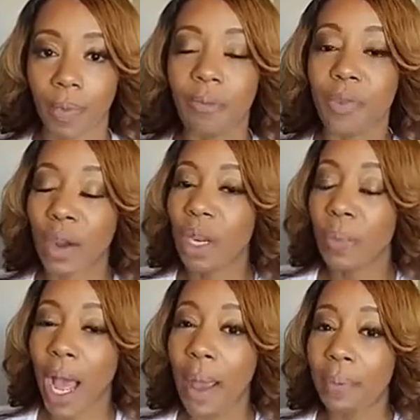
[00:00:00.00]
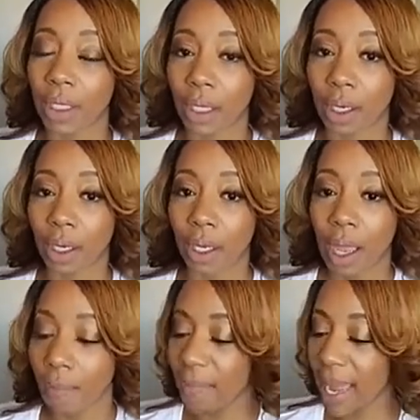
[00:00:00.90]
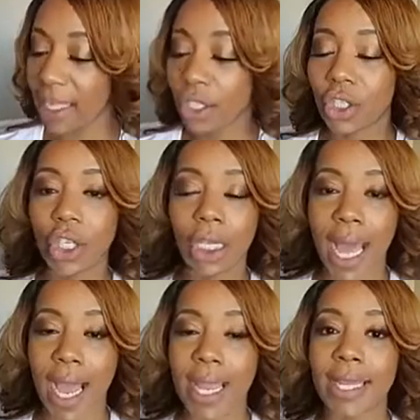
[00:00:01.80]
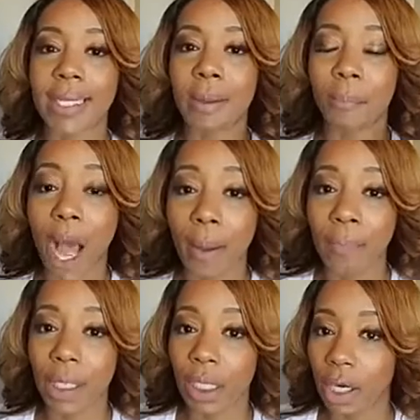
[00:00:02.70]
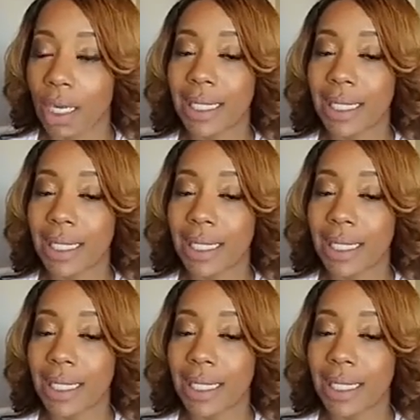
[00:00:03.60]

Very popular. May to July is a popular